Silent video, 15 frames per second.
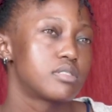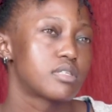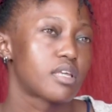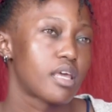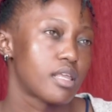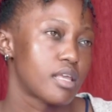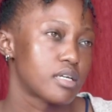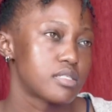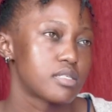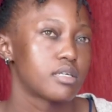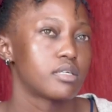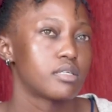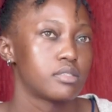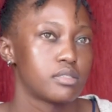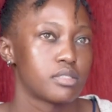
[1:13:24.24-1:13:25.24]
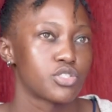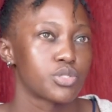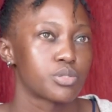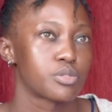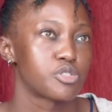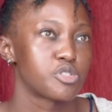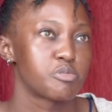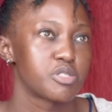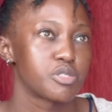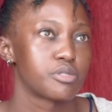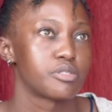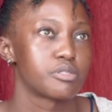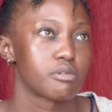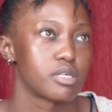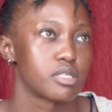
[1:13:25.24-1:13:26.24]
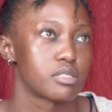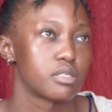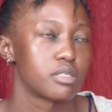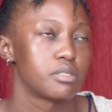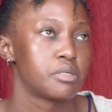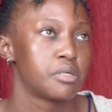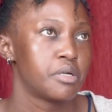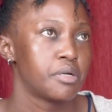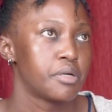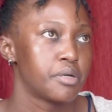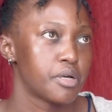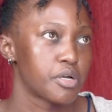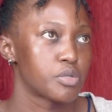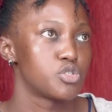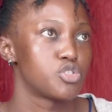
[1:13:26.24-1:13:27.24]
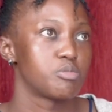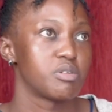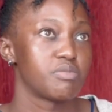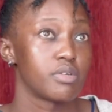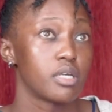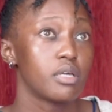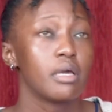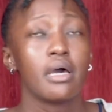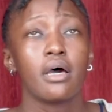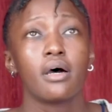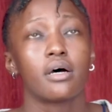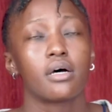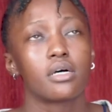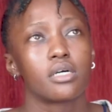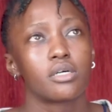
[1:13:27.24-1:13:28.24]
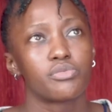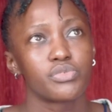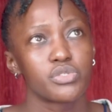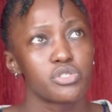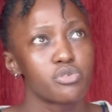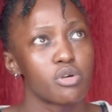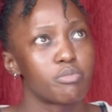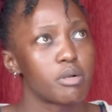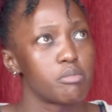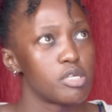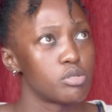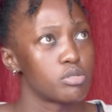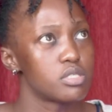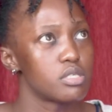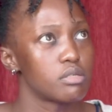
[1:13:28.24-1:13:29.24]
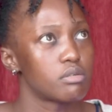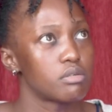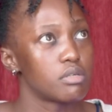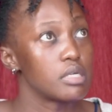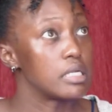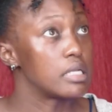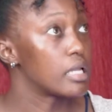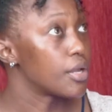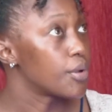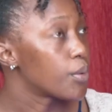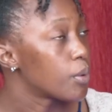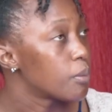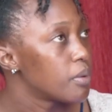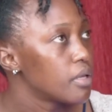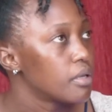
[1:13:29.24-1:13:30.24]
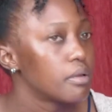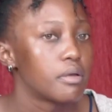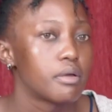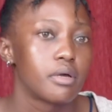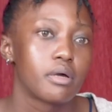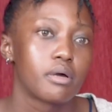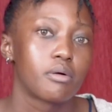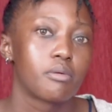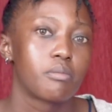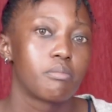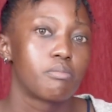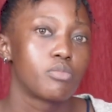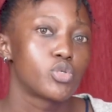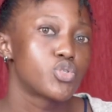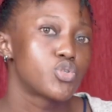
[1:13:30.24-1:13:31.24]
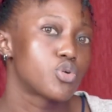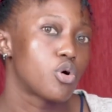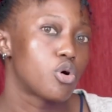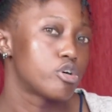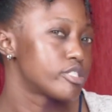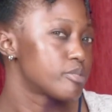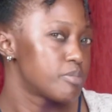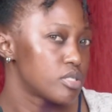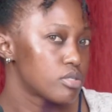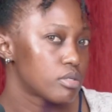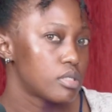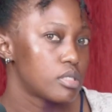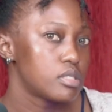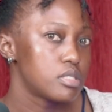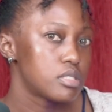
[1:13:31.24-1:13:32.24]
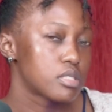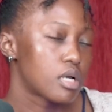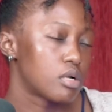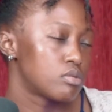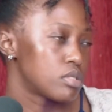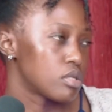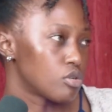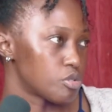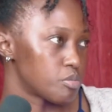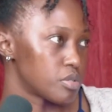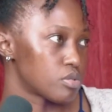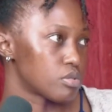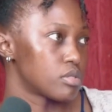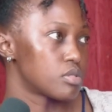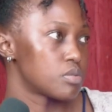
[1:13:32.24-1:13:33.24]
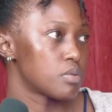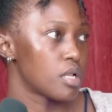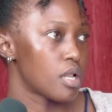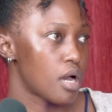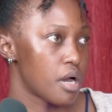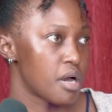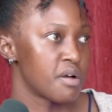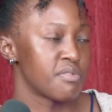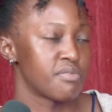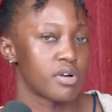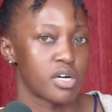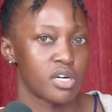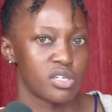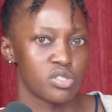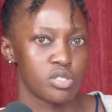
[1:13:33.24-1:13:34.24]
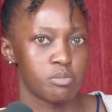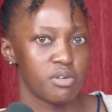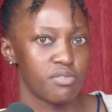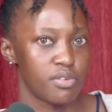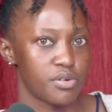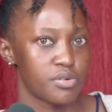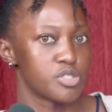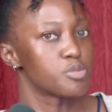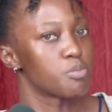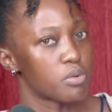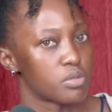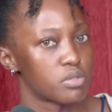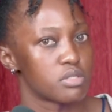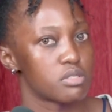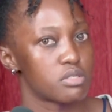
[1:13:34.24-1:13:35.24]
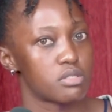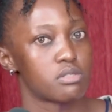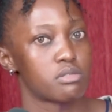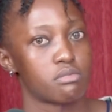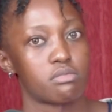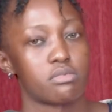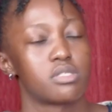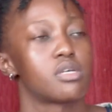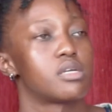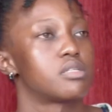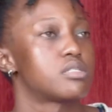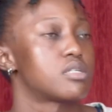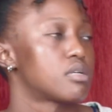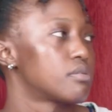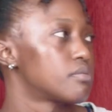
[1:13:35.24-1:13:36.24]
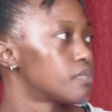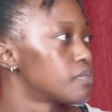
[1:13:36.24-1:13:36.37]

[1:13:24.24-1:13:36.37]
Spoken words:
Kenyatta National Hospital also has a good GBV. For those who are probably not in Nairobi, most hospitals, county hospitals, will have a GBV response center,